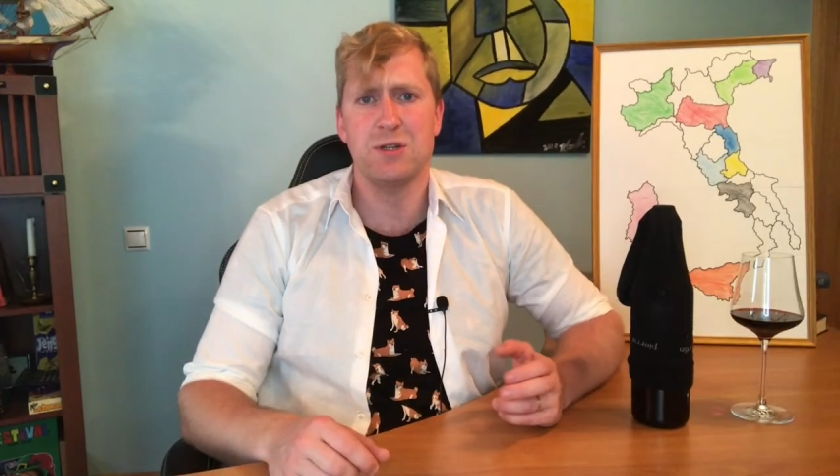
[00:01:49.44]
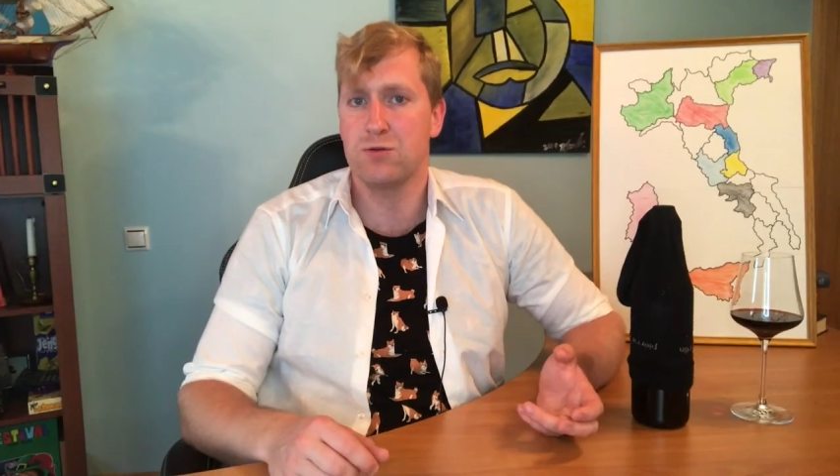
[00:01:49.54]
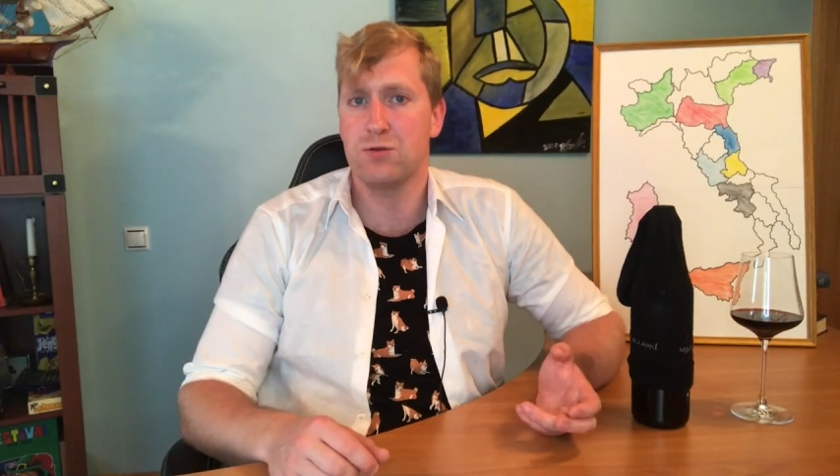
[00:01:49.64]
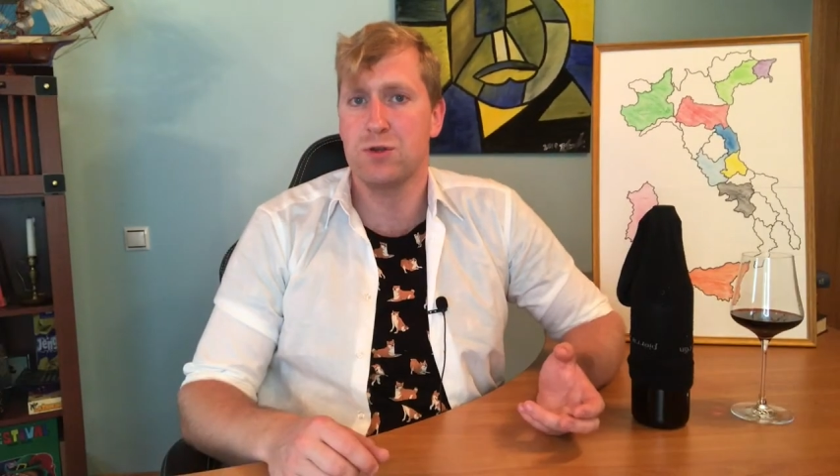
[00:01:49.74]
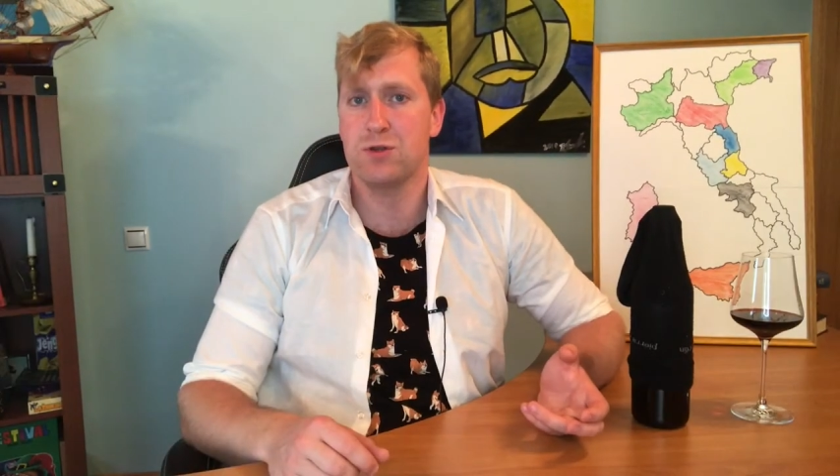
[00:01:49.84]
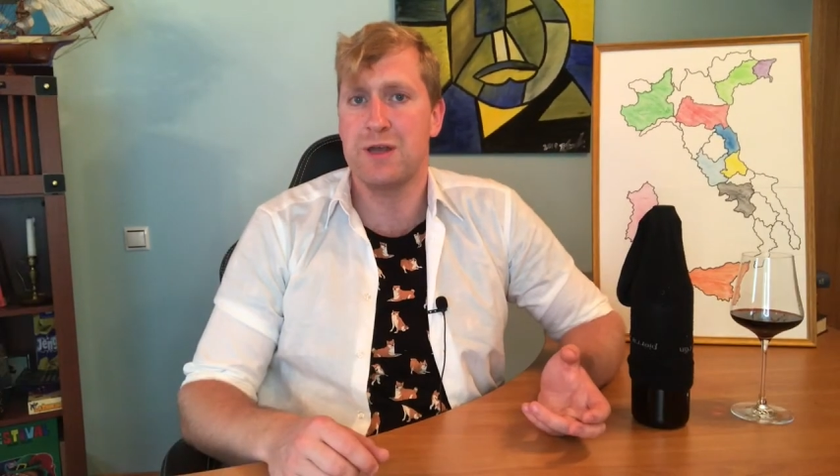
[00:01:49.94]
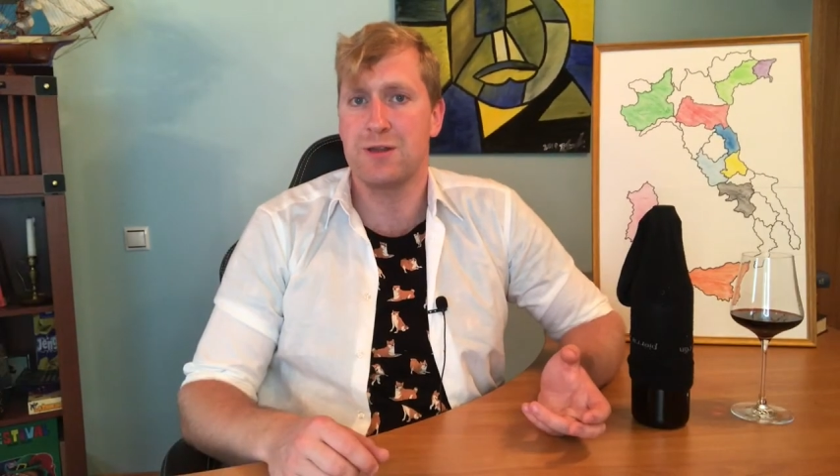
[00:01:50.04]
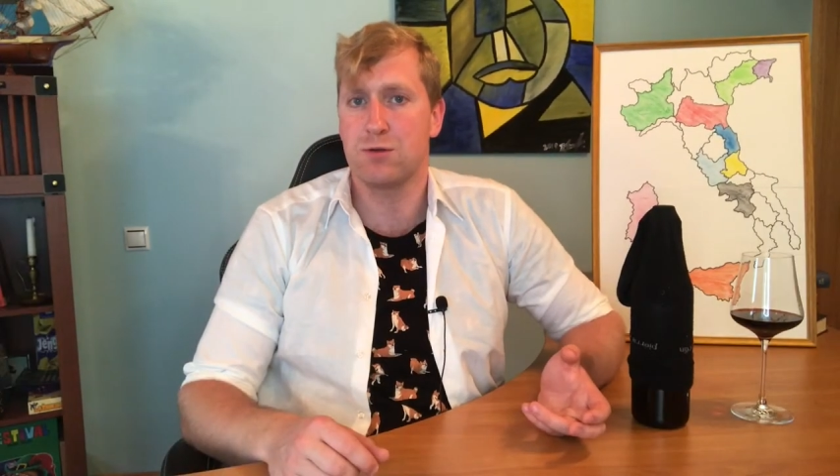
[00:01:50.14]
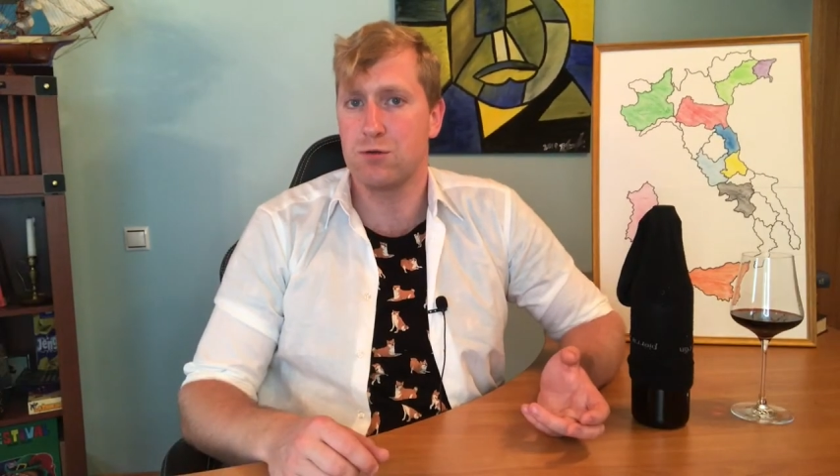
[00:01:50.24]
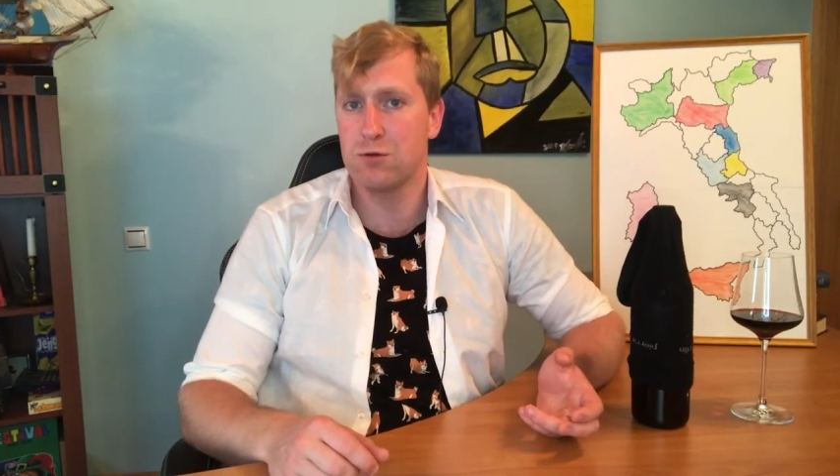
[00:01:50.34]
is not
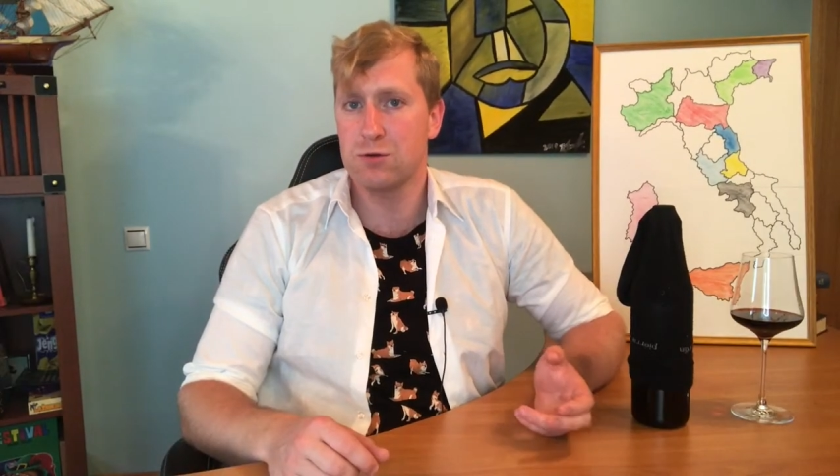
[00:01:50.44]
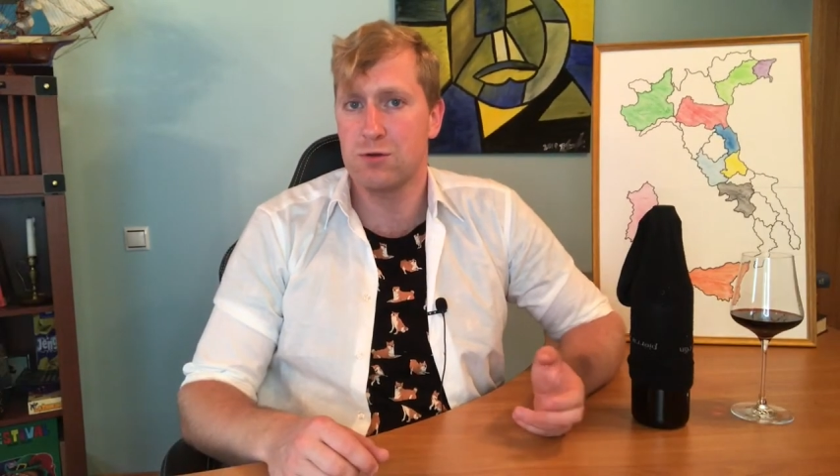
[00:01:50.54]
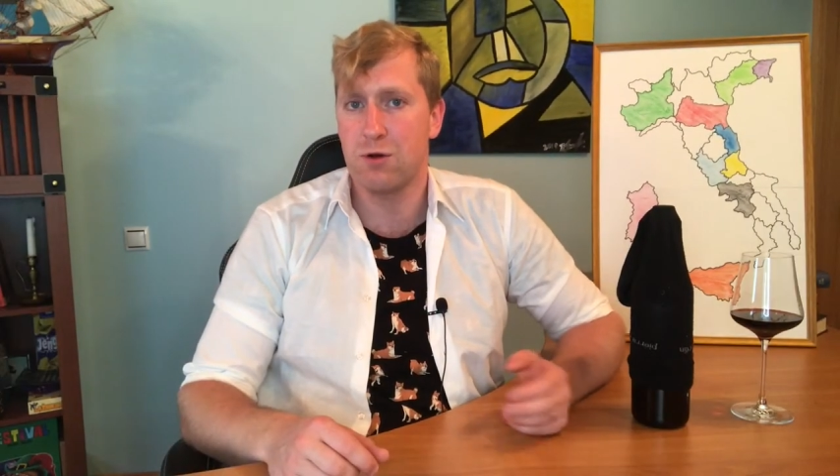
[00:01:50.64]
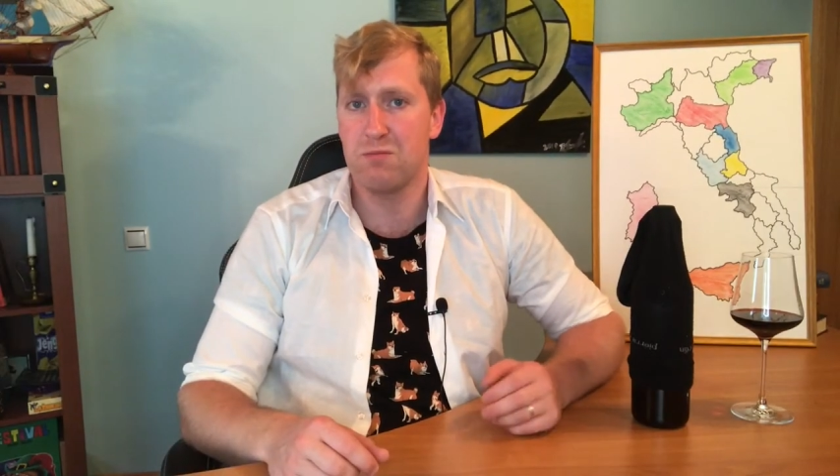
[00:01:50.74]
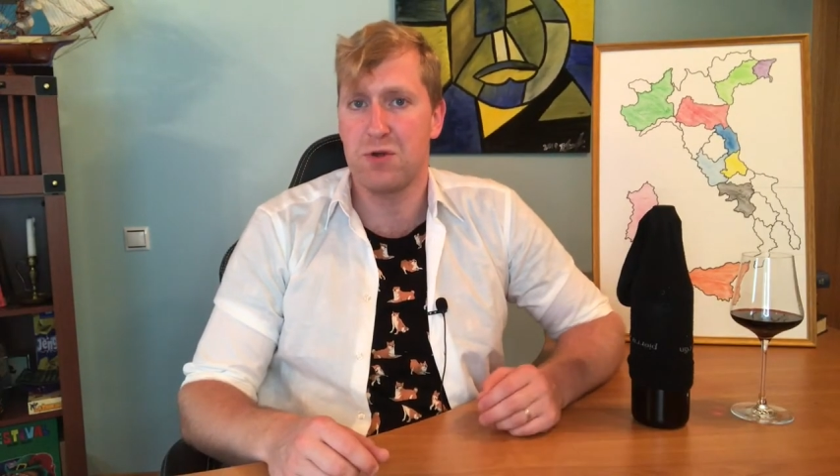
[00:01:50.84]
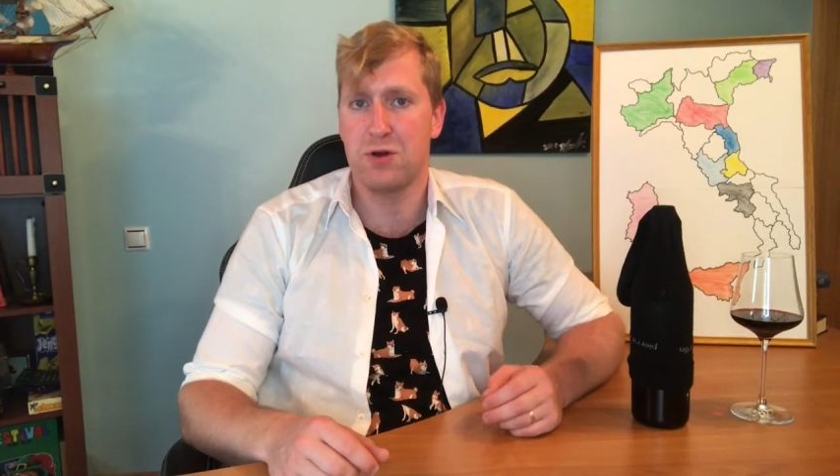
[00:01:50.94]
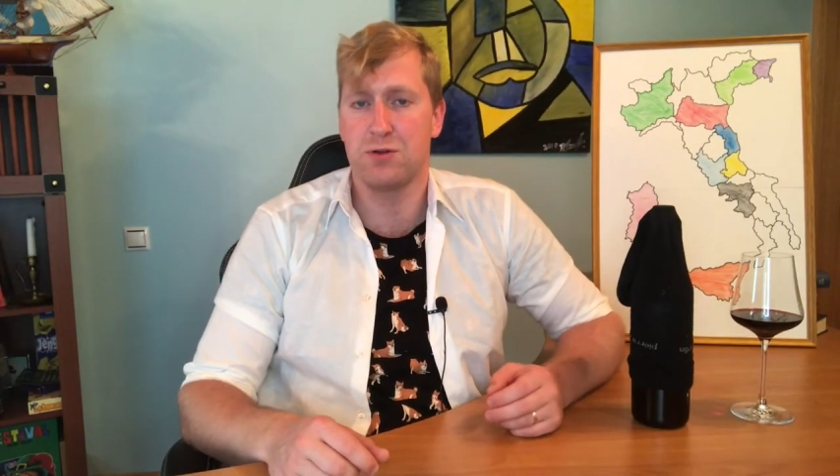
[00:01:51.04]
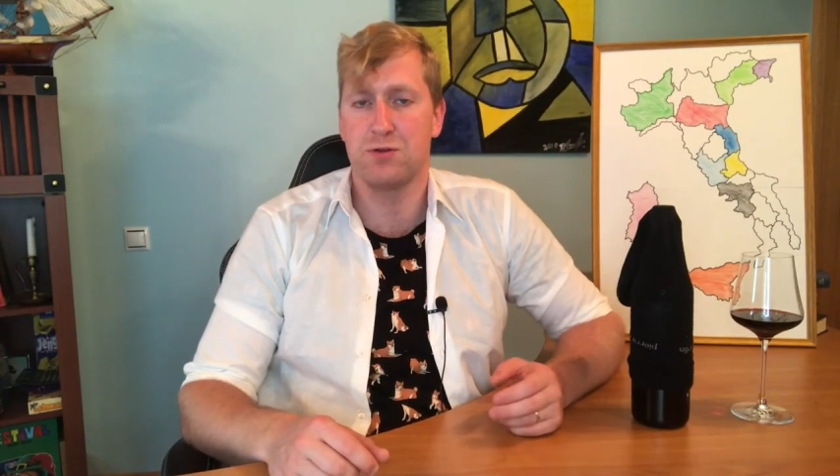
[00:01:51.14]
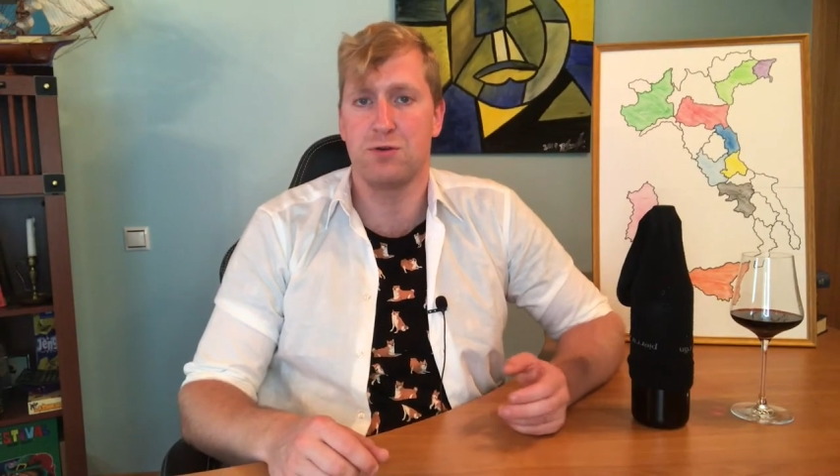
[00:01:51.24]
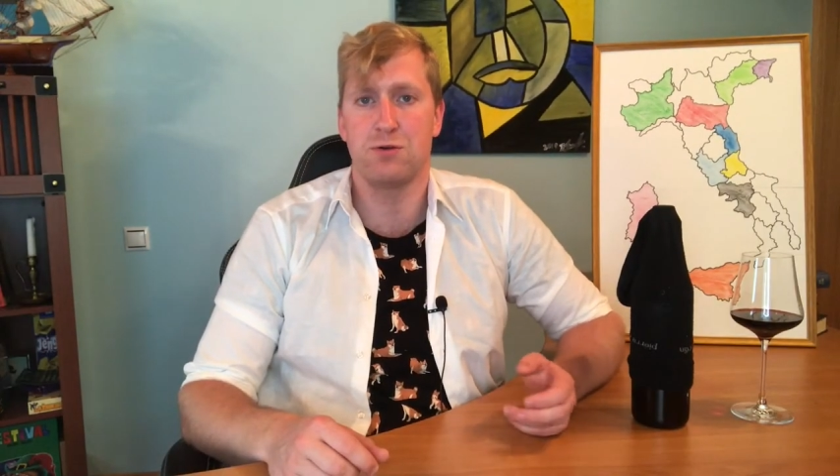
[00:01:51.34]
that good compared
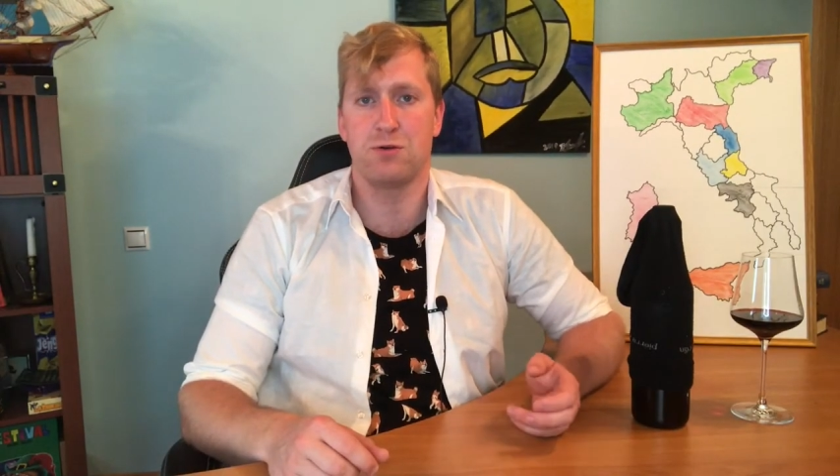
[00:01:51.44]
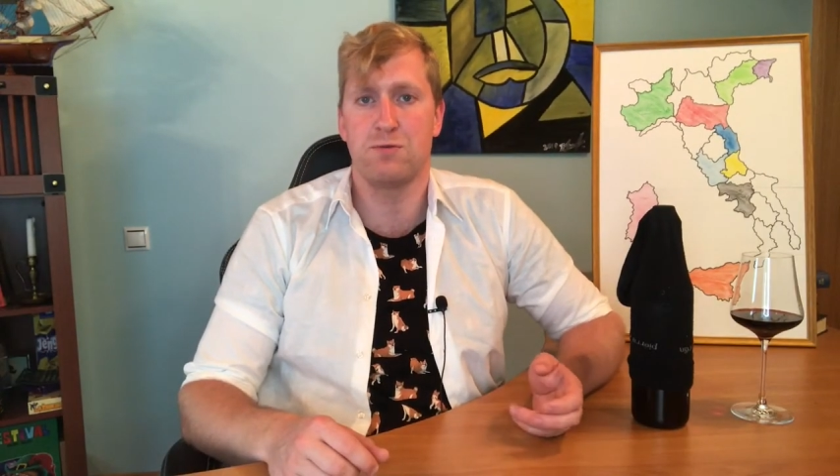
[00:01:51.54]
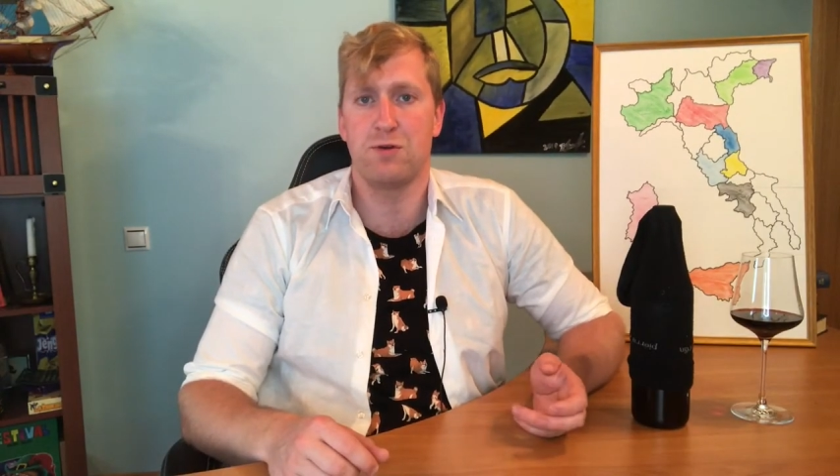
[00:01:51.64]
to